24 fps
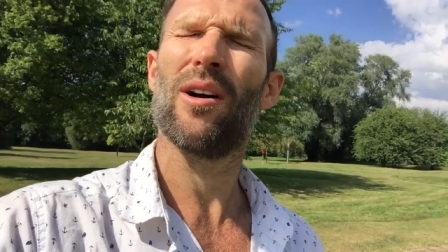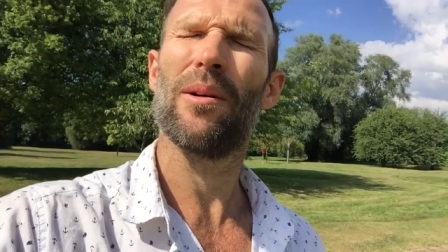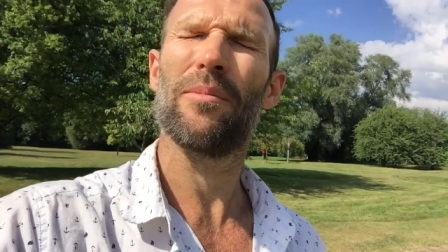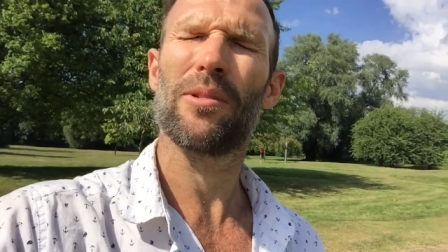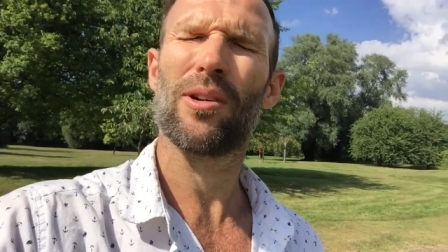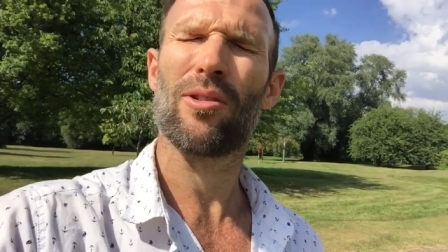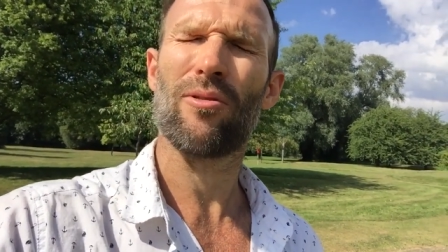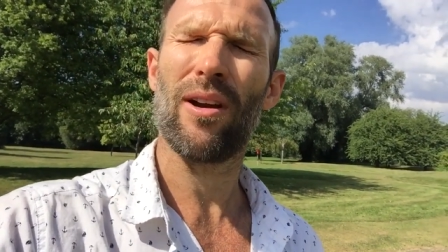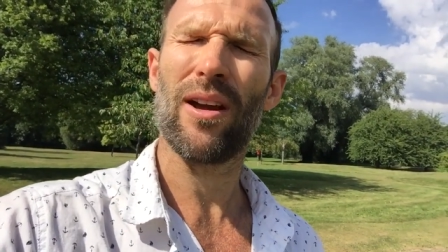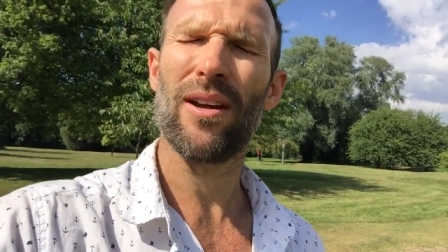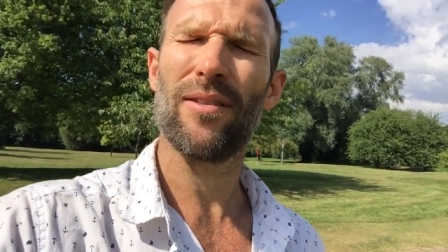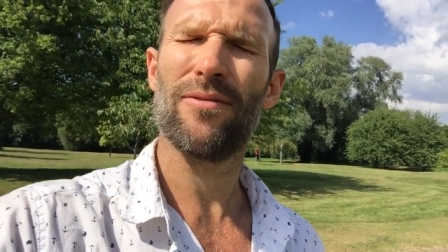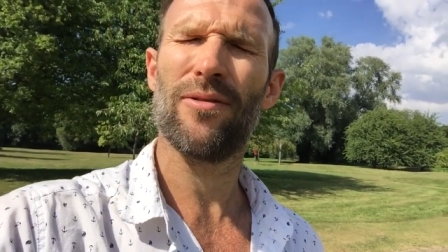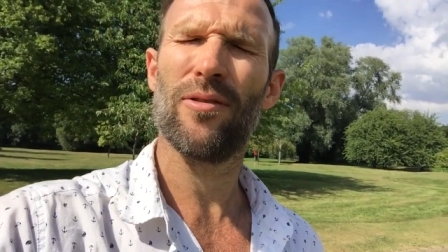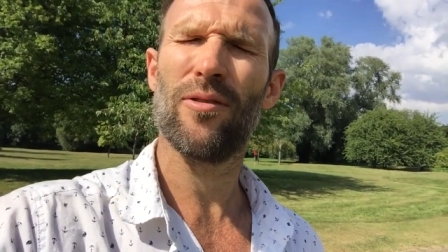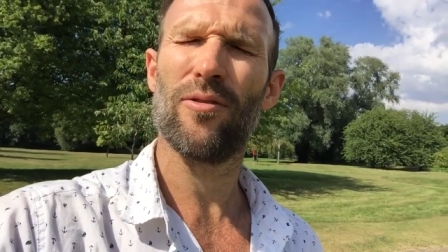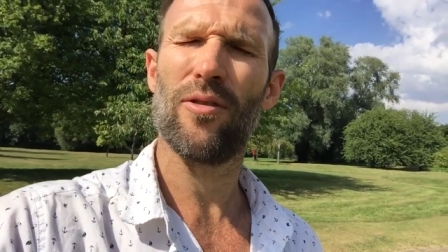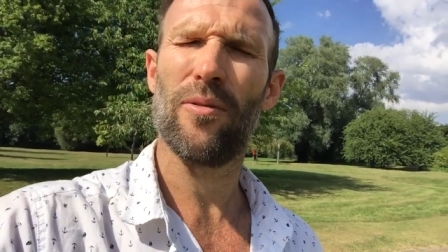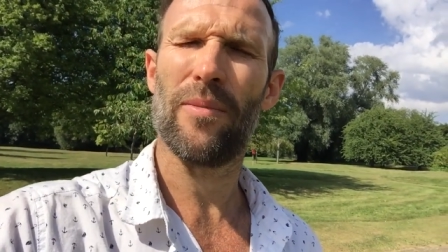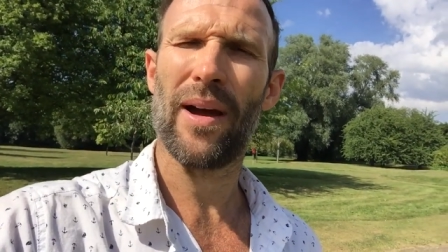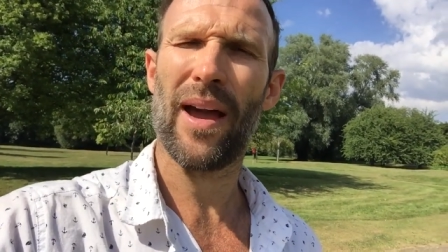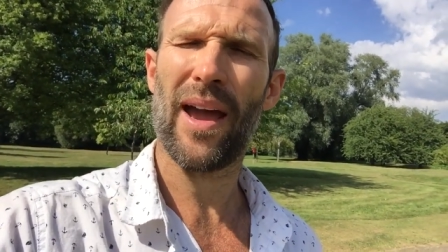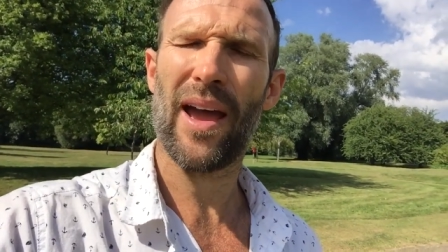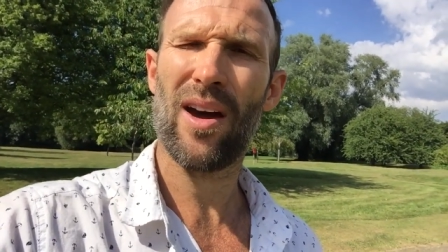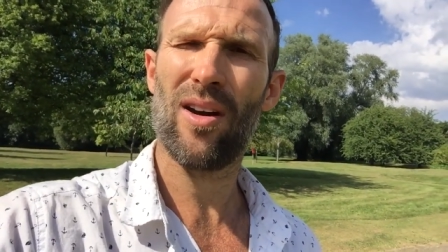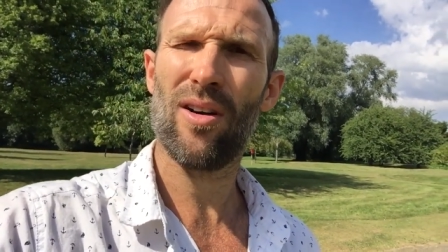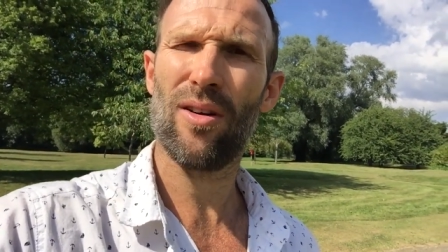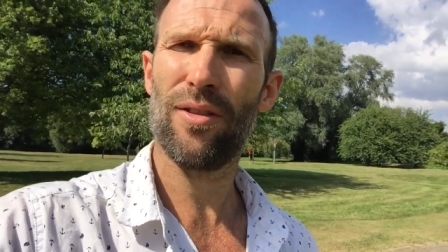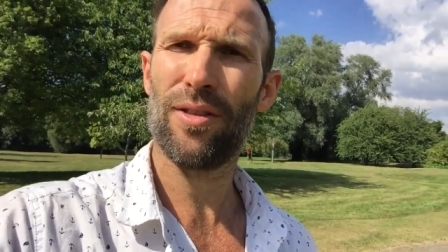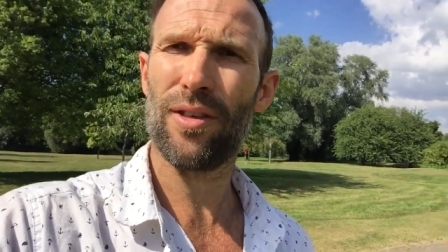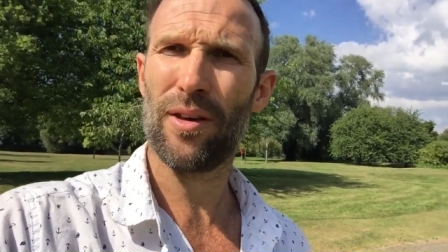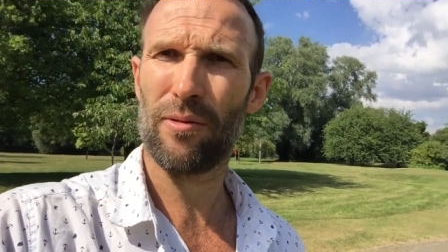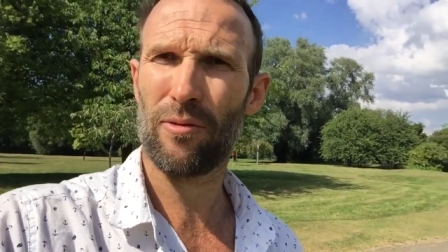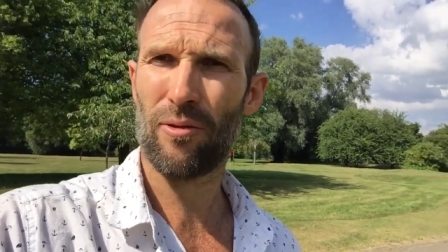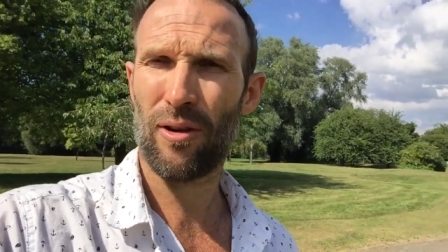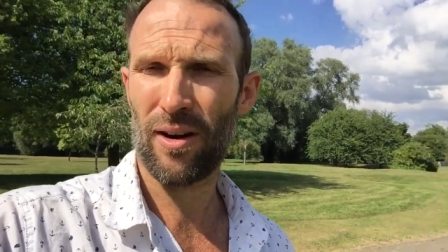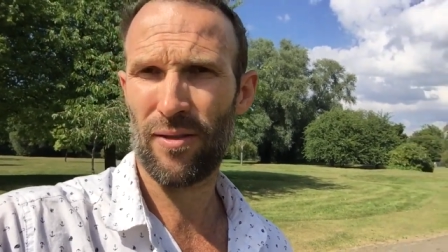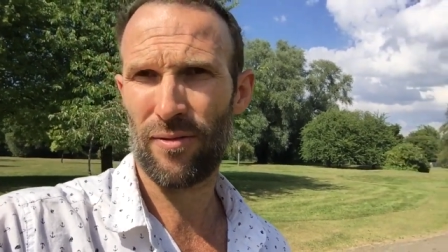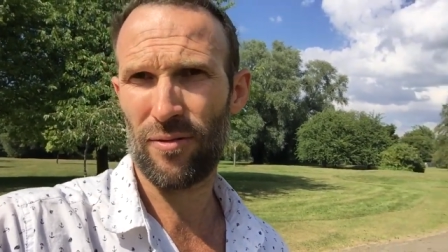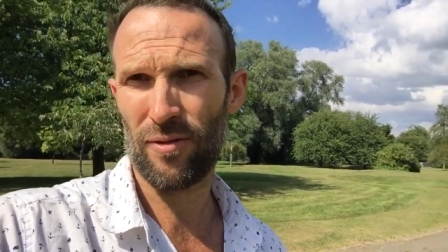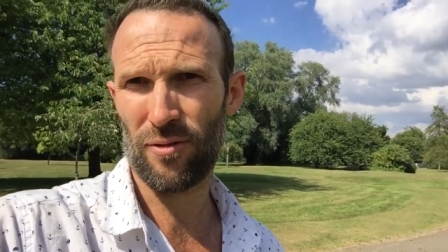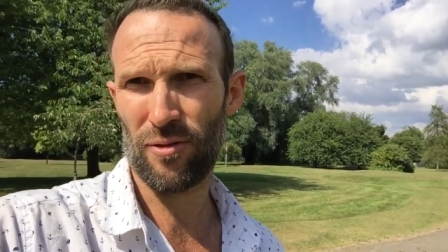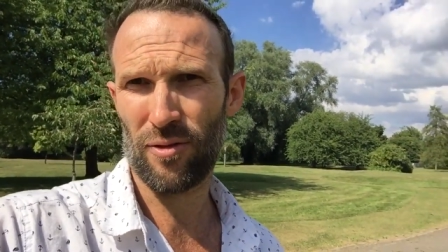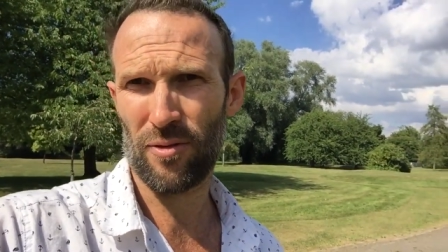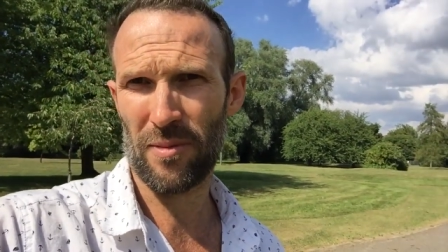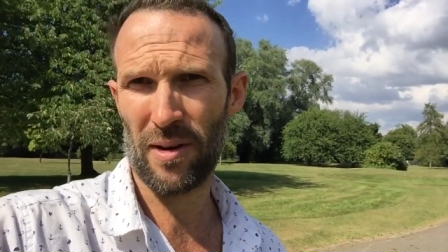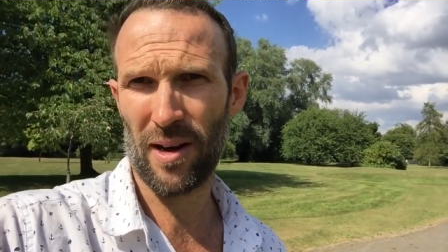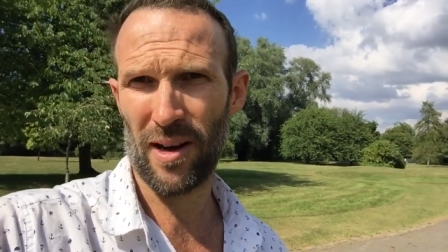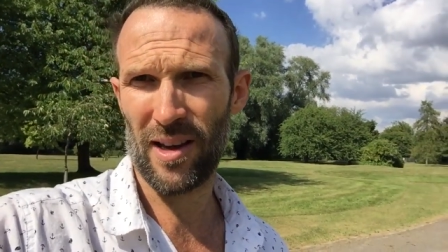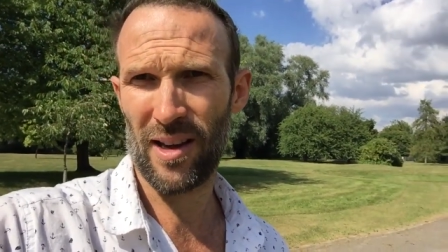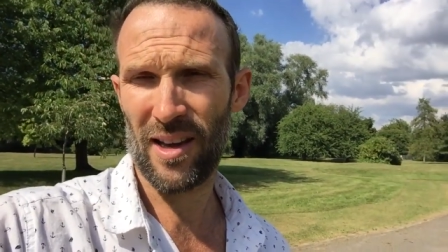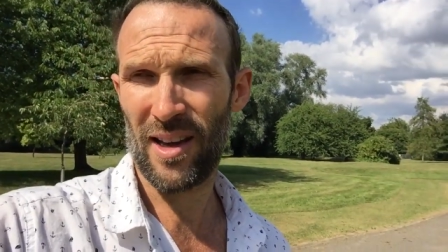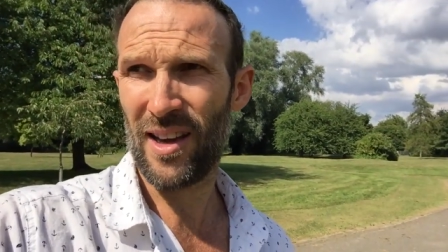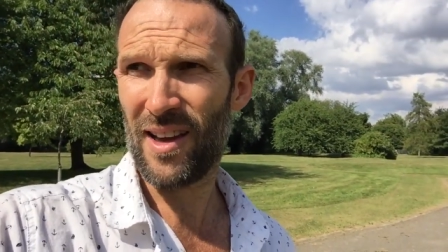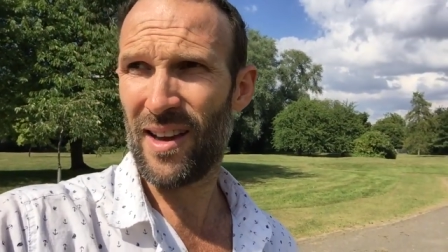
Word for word: I'm grateful for my health, I'm grateful for my